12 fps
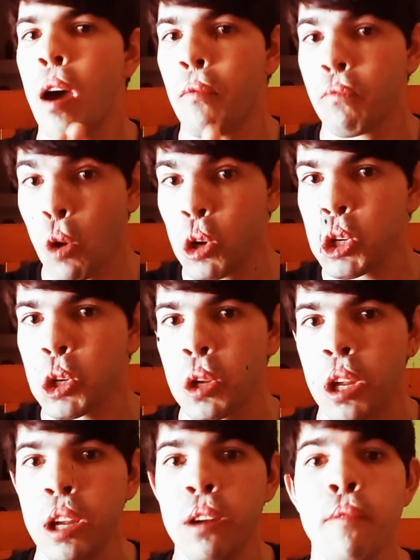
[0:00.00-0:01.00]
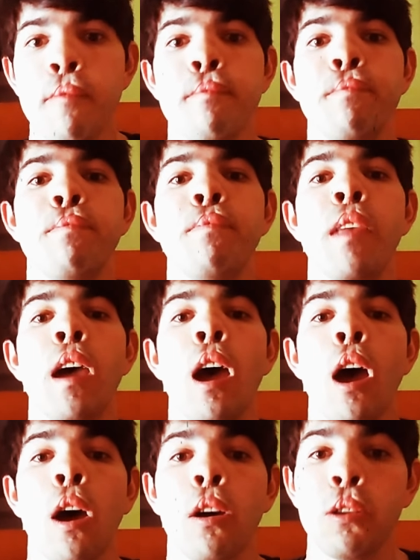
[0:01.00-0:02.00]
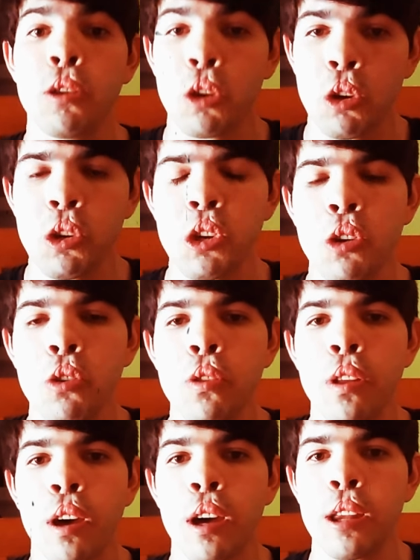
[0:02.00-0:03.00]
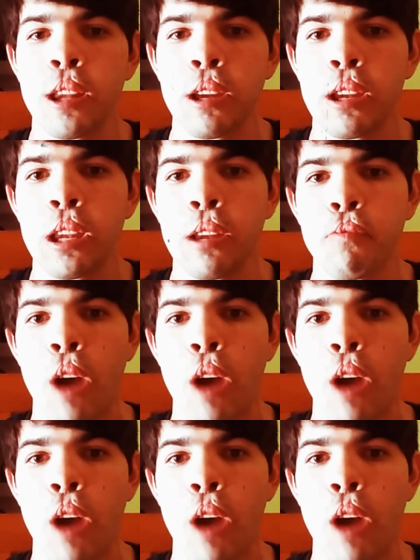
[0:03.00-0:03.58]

Unfortunately, due to the